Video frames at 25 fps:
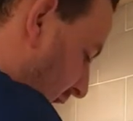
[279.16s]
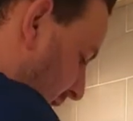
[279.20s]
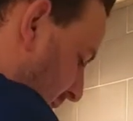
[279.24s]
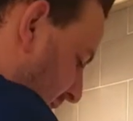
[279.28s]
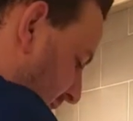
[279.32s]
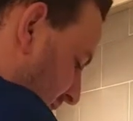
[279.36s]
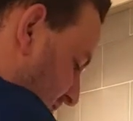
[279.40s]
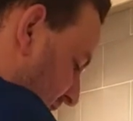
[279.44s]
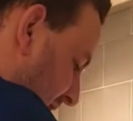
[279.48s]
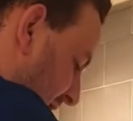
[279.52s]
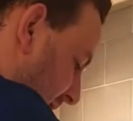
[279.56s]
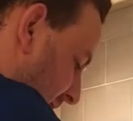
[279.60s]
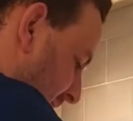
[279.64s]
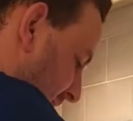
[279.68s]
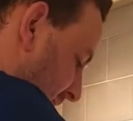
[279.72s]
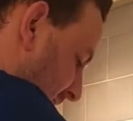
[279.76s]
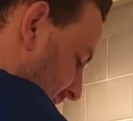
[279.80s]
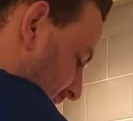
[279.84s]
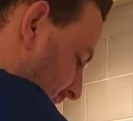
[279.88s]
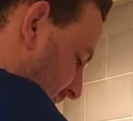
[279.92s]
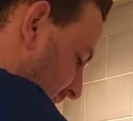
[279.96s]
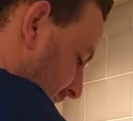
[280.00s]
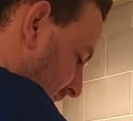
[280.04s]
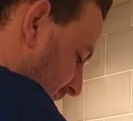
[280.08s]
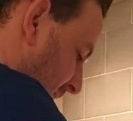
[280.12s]
up my chicken,
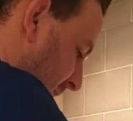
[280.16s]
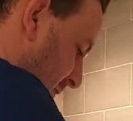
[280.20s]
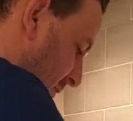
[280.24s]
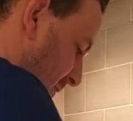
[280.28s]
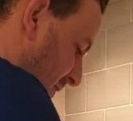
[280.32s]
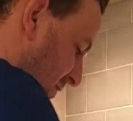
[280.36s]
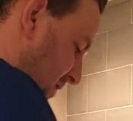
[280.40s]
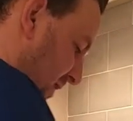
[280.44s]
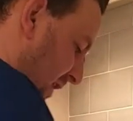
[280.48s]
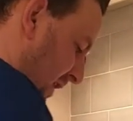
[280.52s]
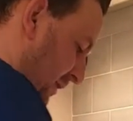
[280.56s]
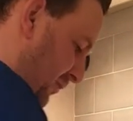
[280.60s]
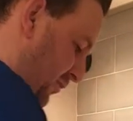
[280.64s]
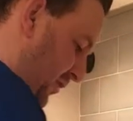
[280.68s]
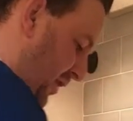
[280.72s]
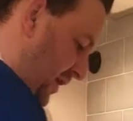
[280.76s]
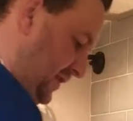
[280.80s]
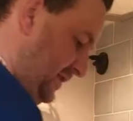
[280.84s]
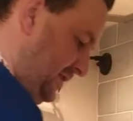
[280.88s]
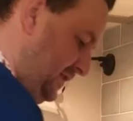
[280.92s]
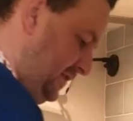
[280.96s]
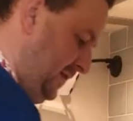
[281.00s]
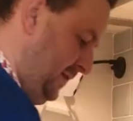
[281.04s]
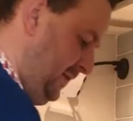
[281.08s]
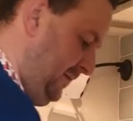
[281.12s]
got my chicken
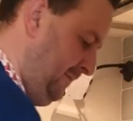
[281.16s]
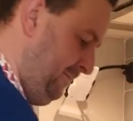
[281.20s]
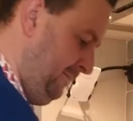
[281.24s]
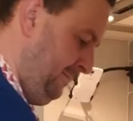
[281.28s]
breasts.